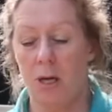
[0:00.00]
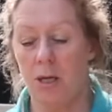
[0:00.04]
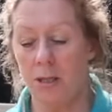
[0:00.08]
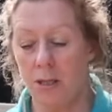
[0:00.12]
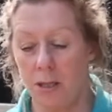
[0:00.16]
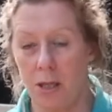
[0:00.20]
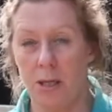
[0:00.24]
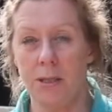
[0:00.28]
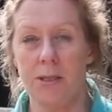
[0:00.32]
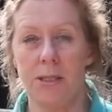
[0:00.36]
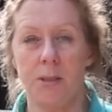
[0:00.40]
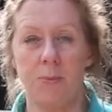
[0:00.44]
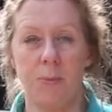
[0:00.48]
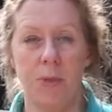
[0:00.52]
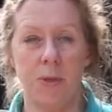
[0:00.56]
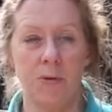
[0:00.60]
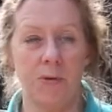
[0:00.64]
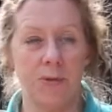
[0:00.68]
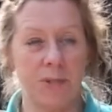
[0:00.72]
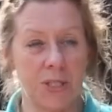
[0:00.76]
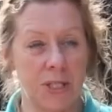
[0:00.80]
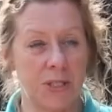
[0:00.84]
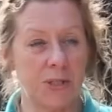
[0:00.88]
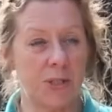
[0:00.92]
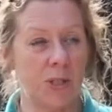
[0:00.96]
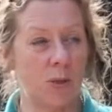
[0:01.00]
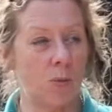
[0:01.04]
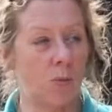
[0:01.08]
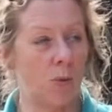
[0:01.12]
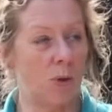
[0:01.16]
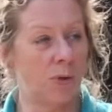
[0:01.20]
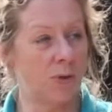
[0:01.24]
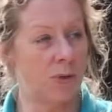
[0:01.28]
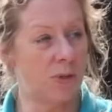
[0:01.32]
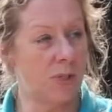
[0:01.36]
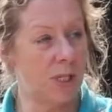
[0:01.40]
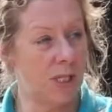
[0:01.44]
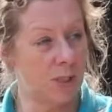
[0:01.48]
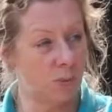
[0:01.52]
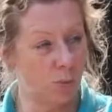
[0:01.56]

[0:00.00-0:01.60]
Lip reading: are going to be resistant ones.